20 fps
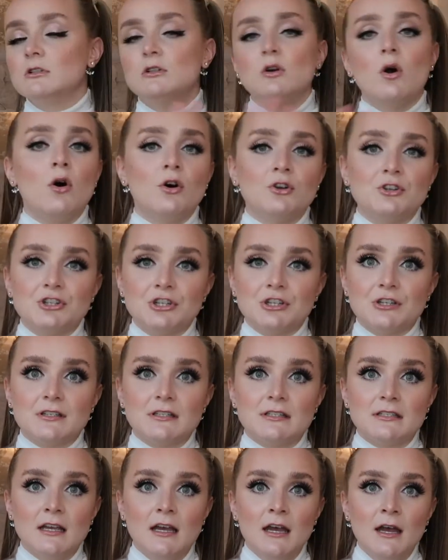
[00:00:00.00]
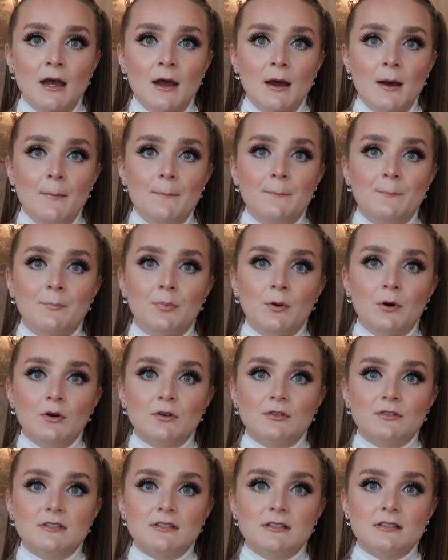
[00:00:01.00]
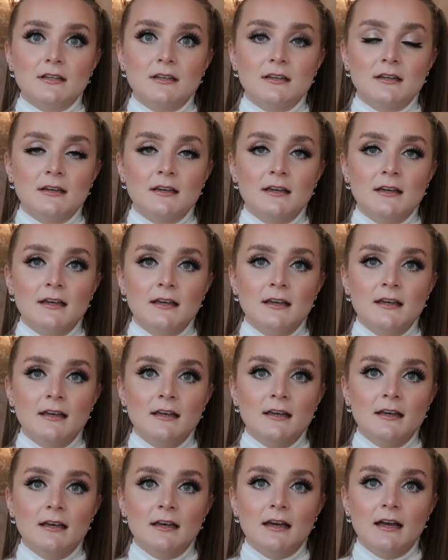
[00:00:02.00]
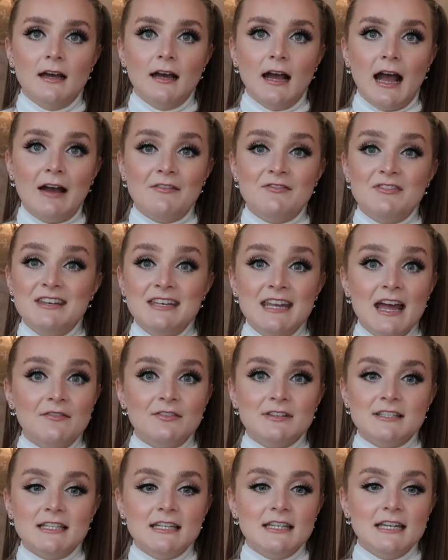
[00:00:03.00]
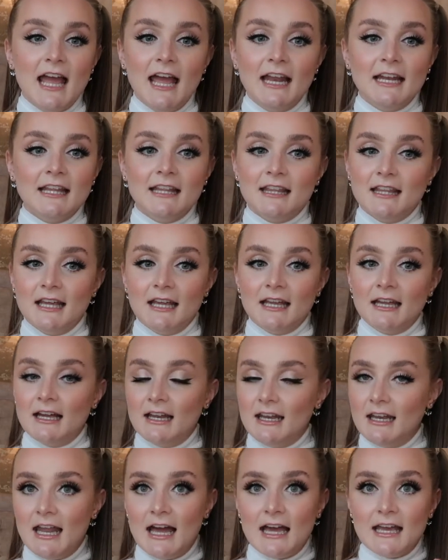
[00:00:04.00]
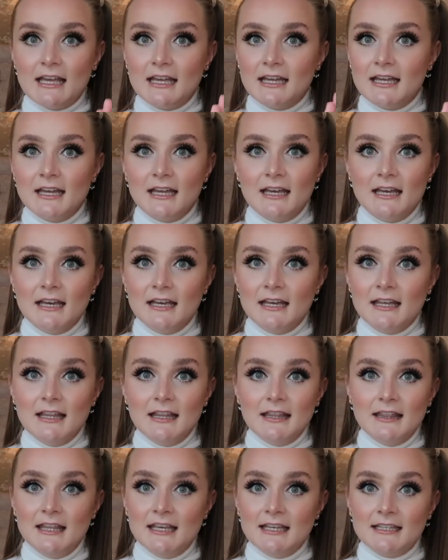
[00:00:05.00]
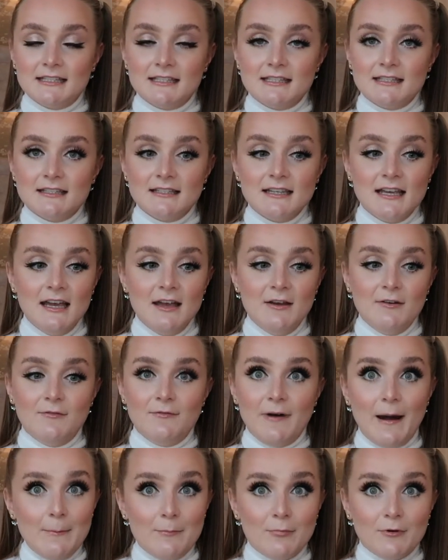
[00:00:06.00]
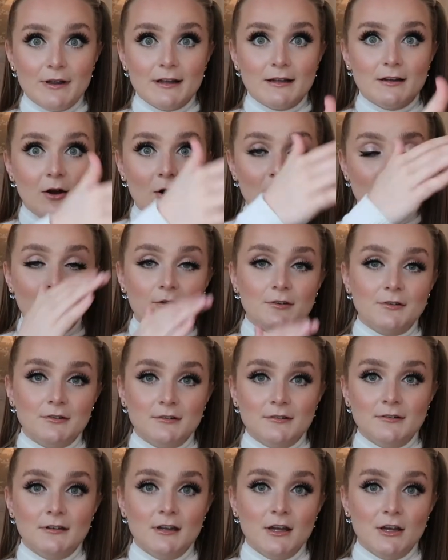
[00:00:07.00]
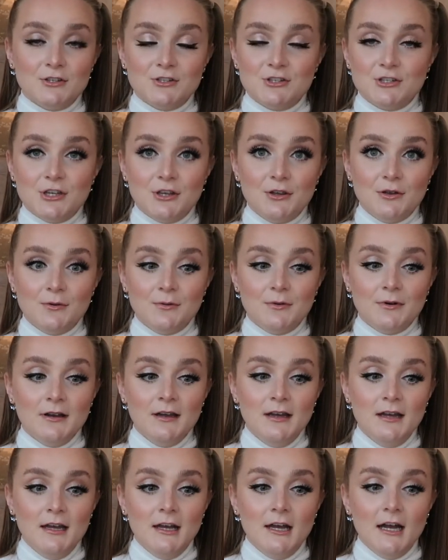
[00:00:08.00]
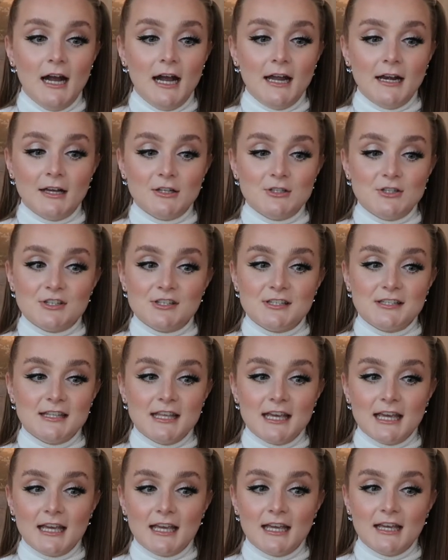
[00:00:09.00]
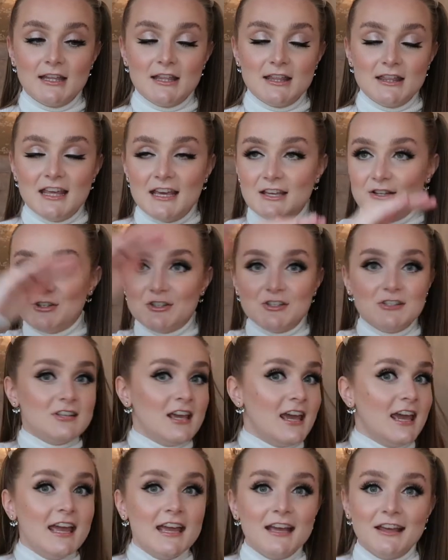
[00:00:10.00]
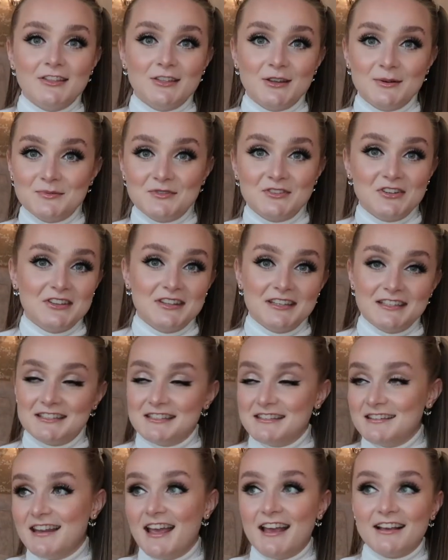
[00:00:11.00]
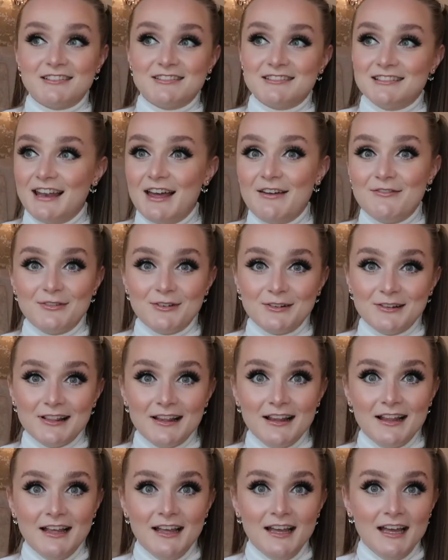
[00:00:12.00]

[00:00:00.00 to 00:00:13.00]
gorgeous, but I've never seen anything like this fabric on a shoe, and I just think they just take them to this next level,